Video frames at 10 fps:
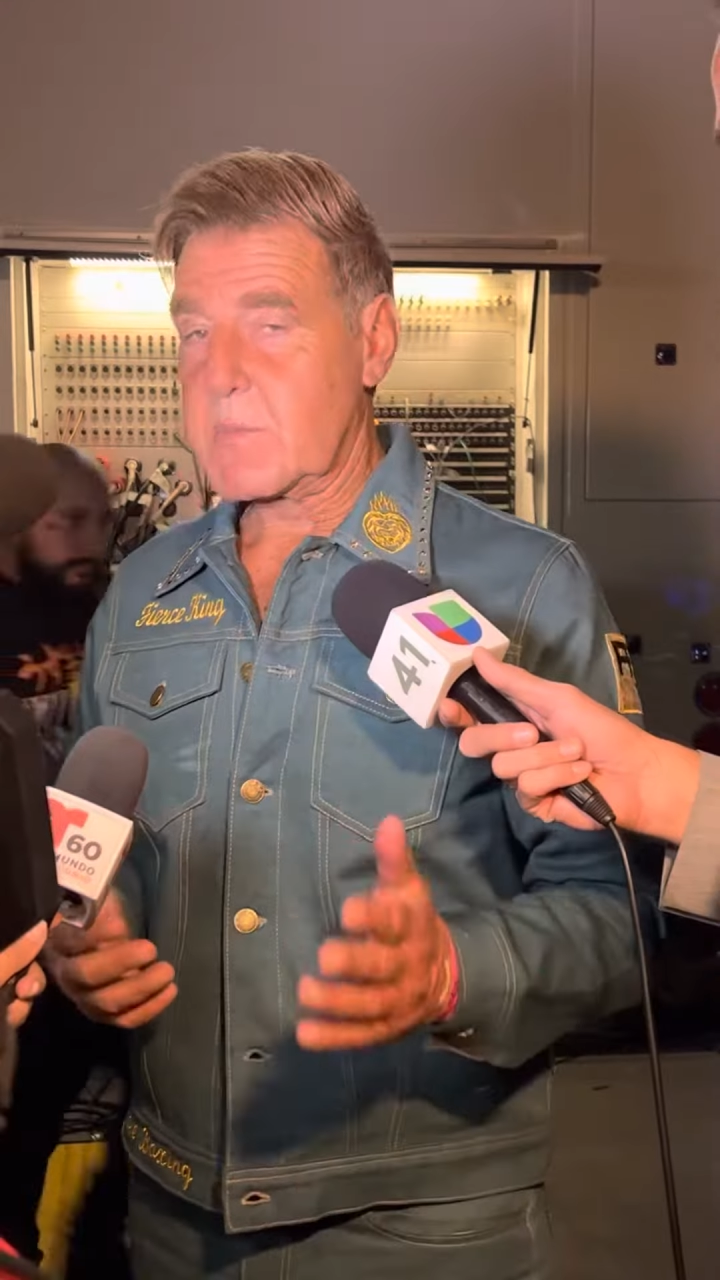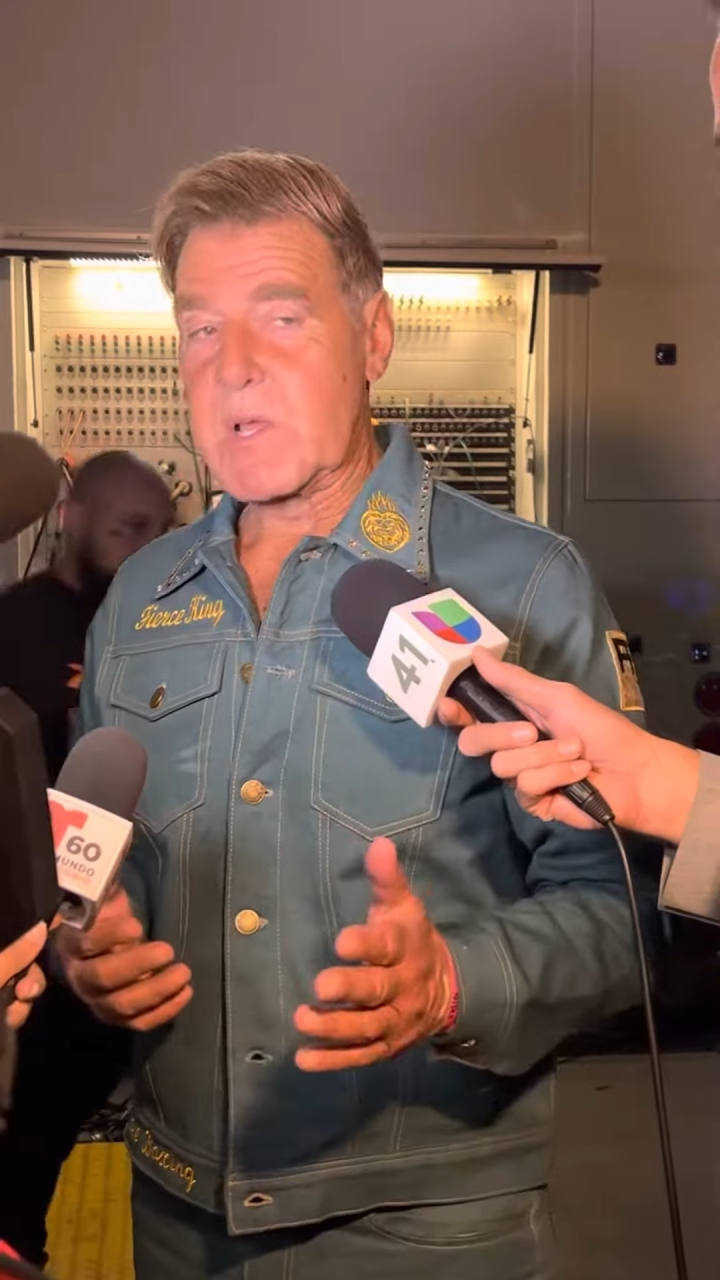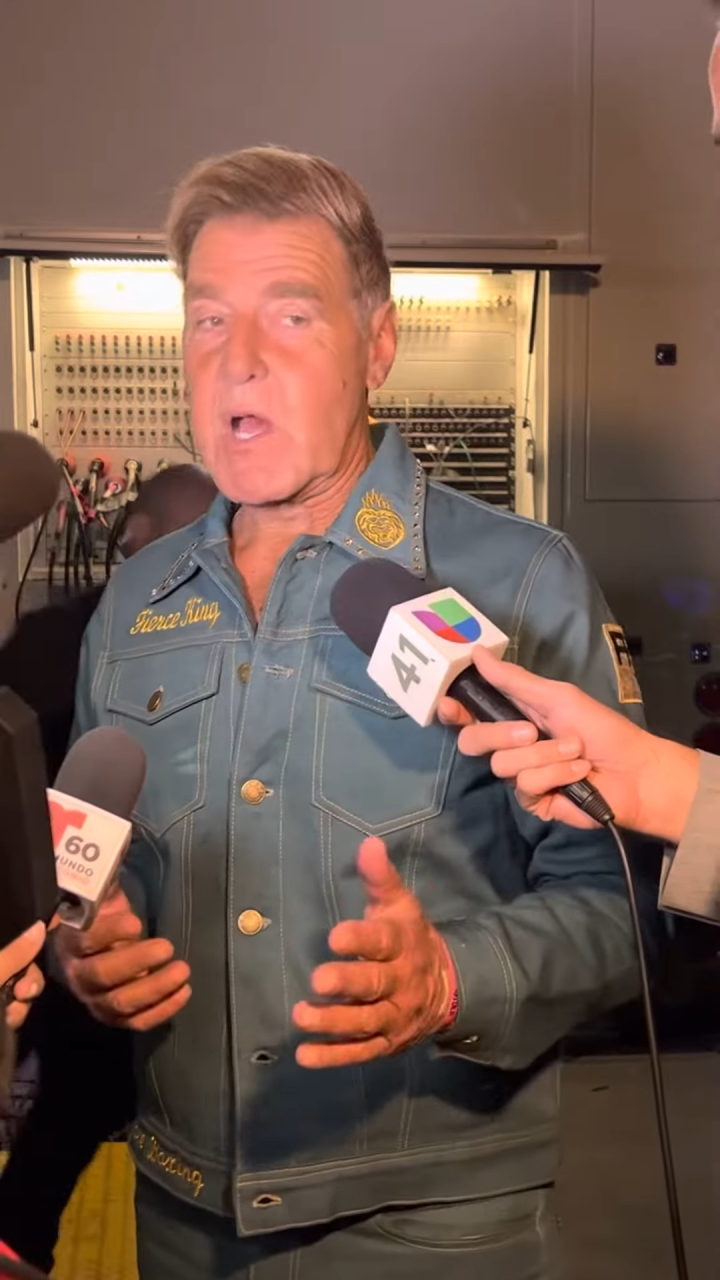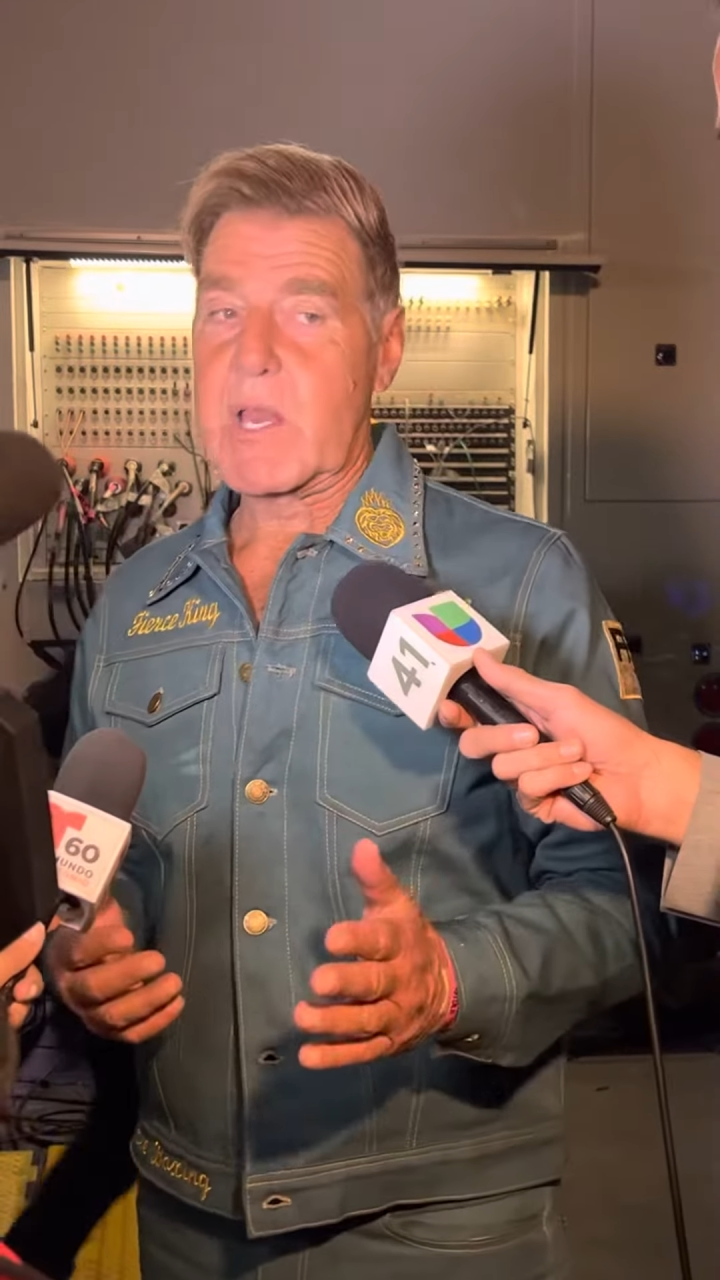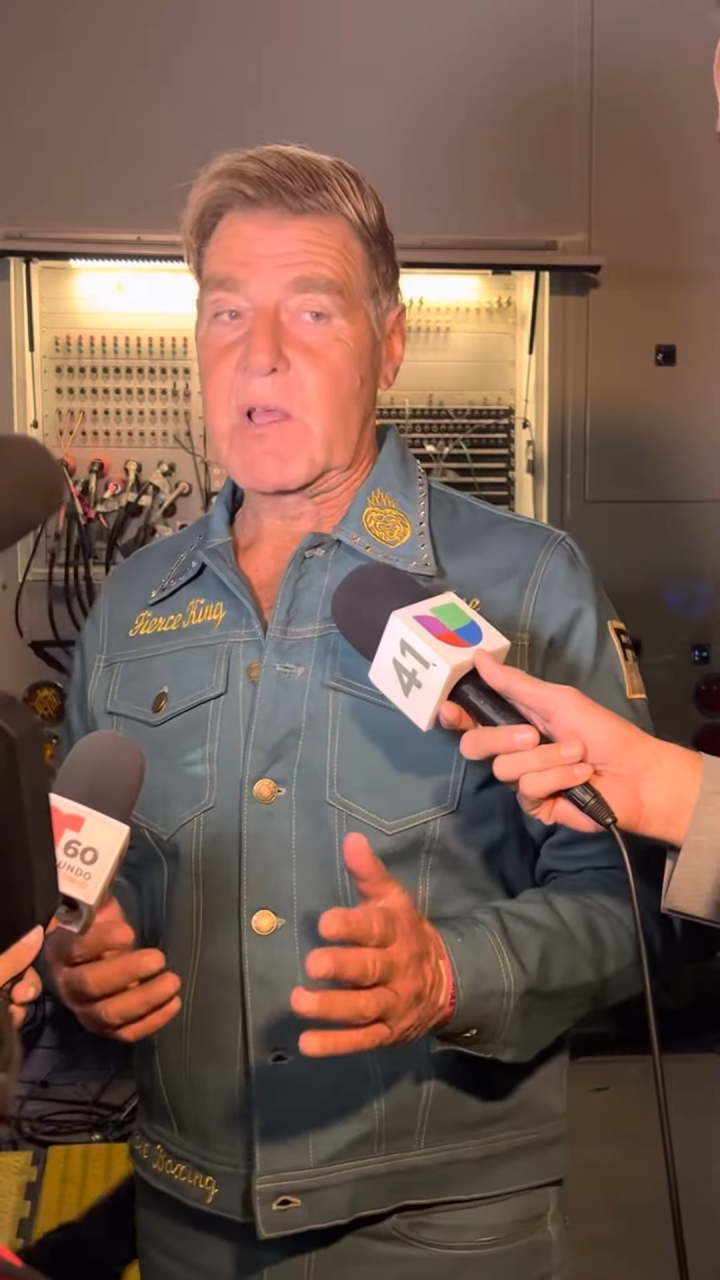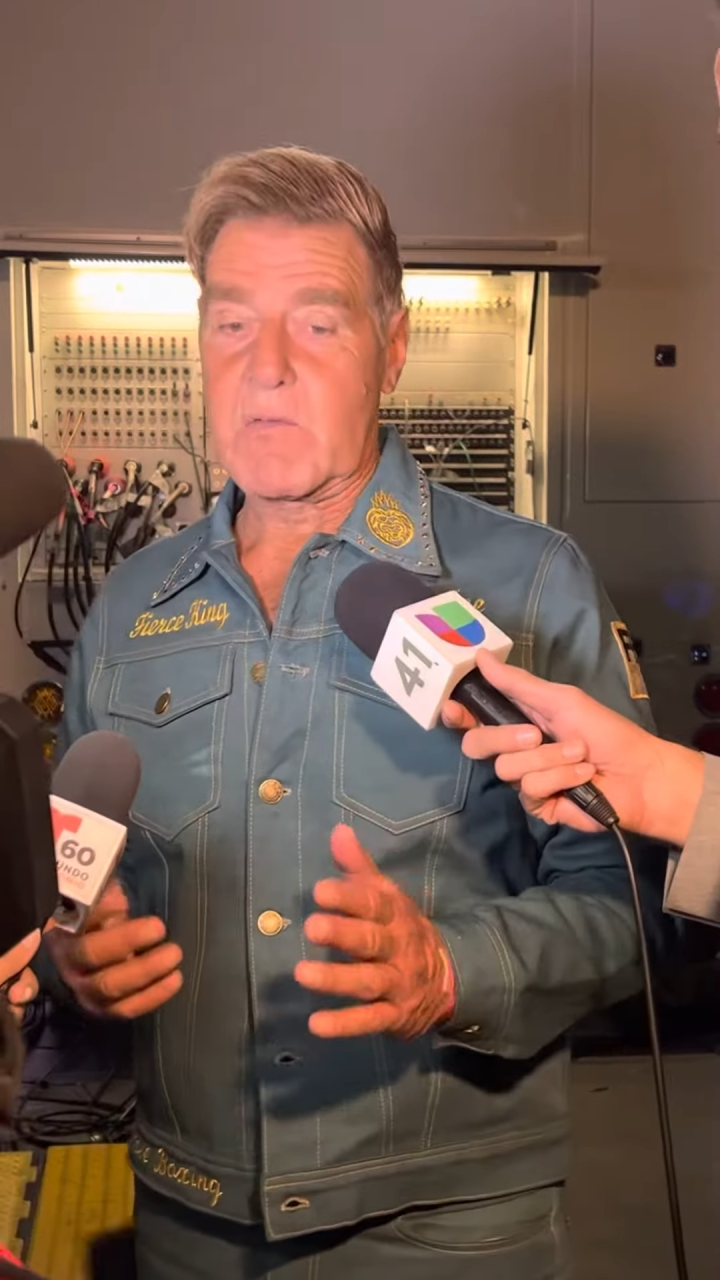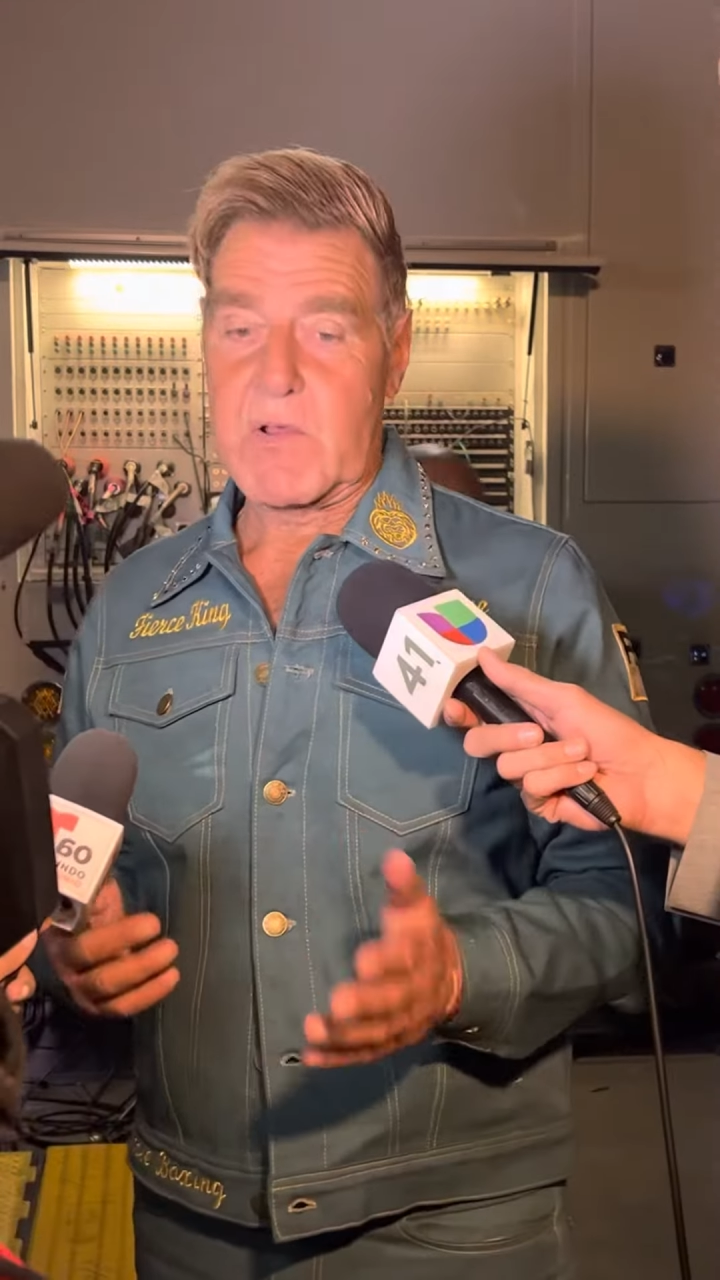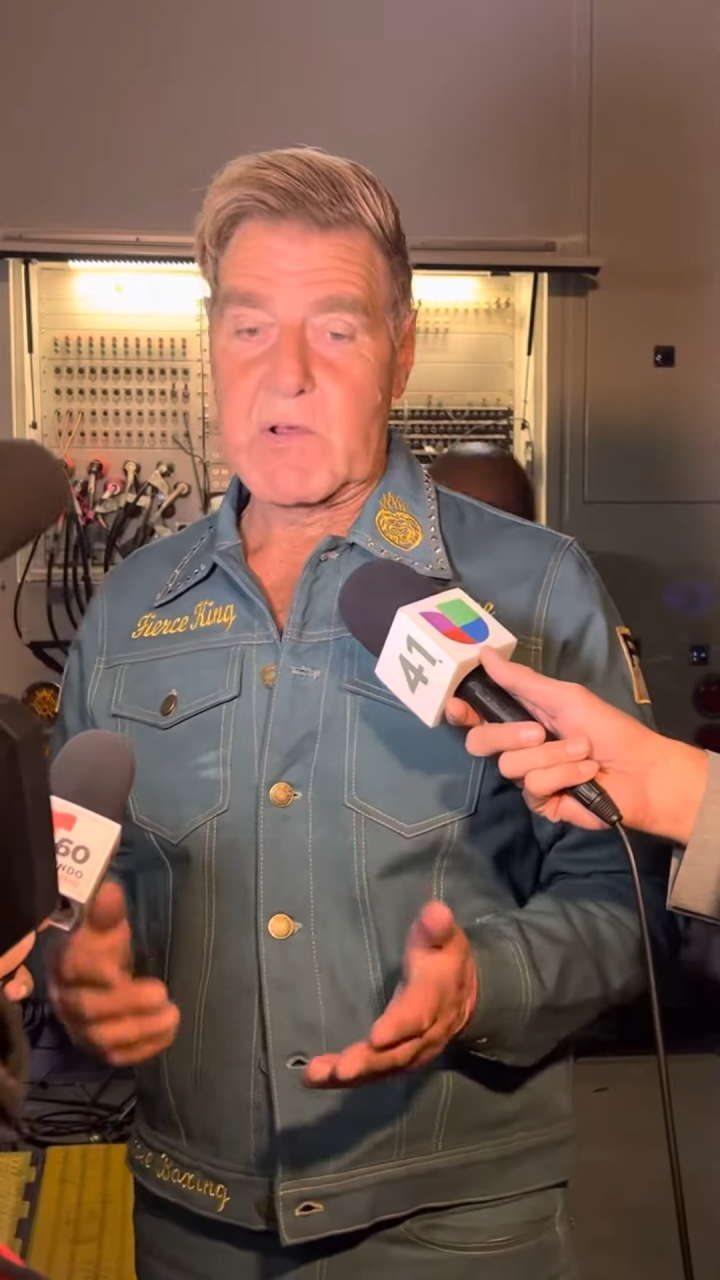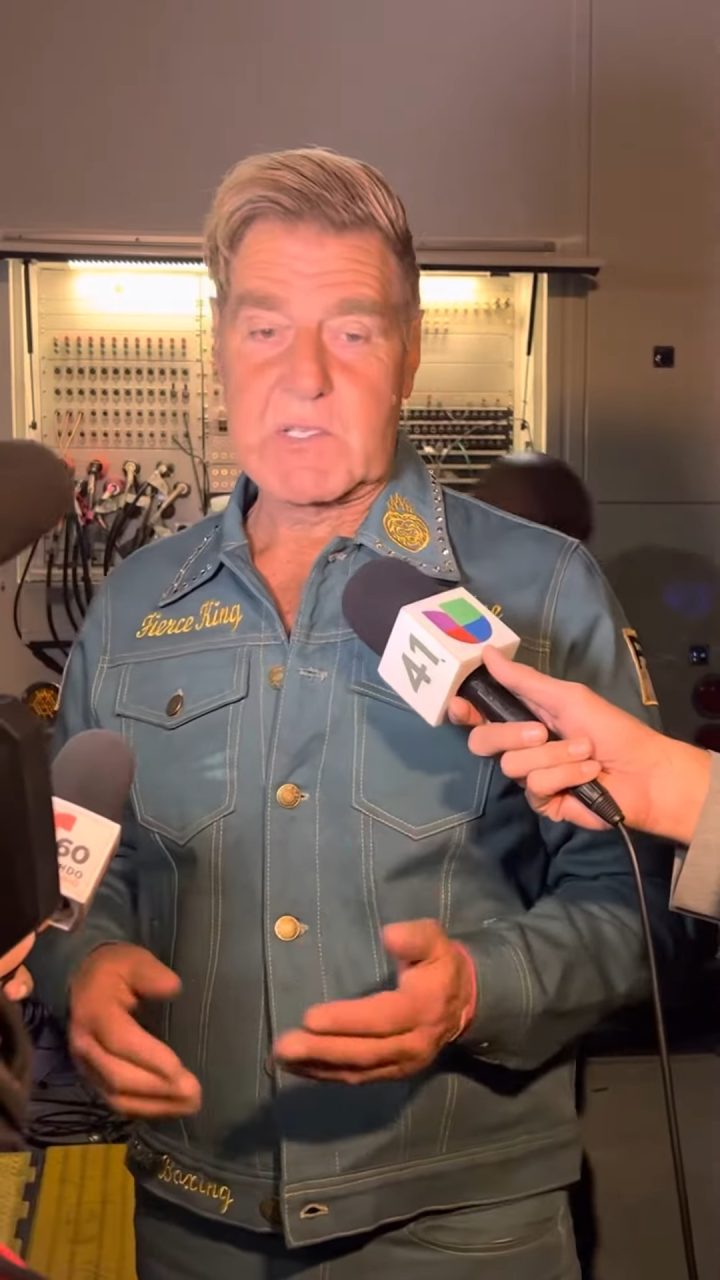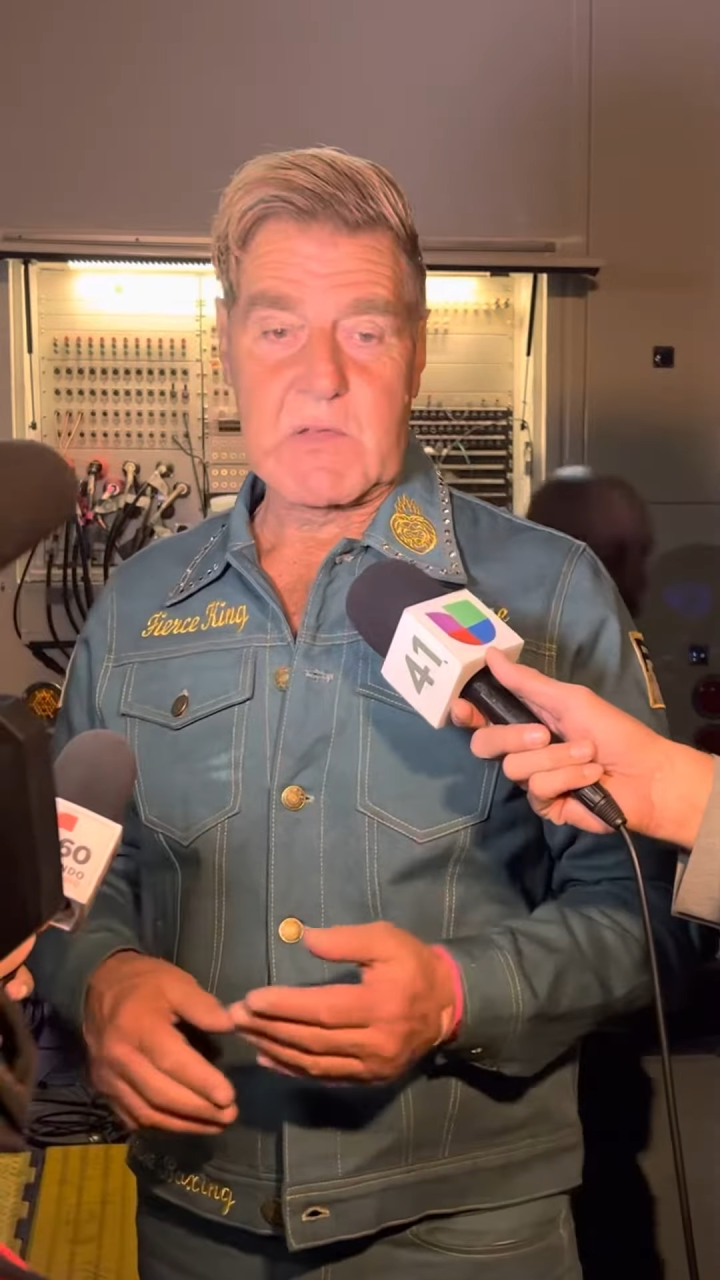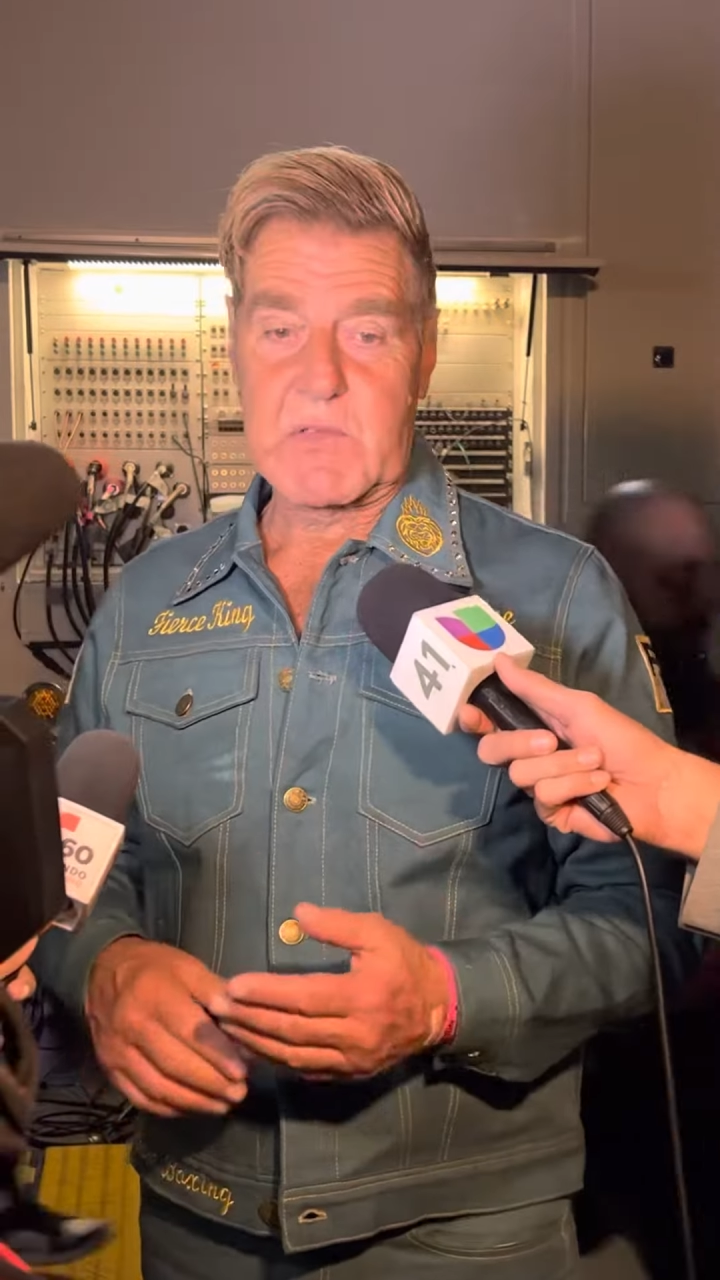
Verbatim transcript: Ghana are very tough.